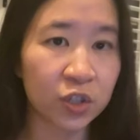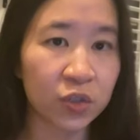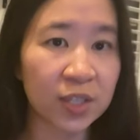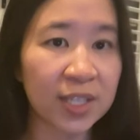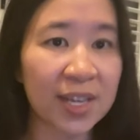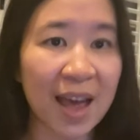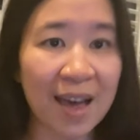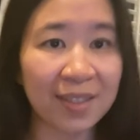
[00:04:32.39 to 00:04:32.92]
you
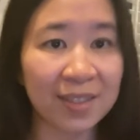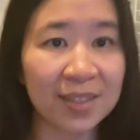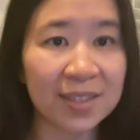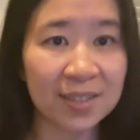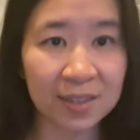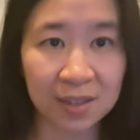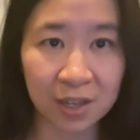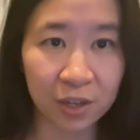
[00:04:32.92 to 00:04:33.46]
need at
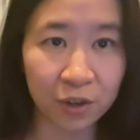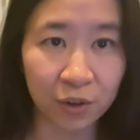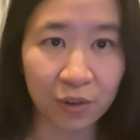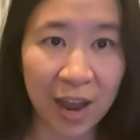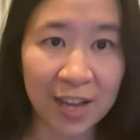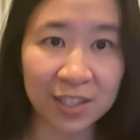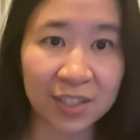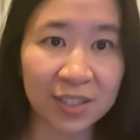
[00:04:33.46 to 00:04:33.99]
least an
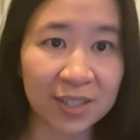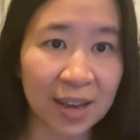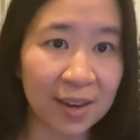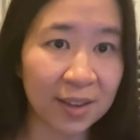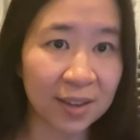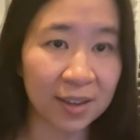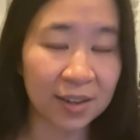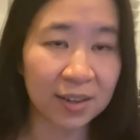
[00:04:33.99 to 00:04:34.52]
undergrad to get
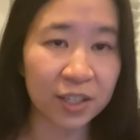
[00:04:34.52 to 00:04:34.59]
in.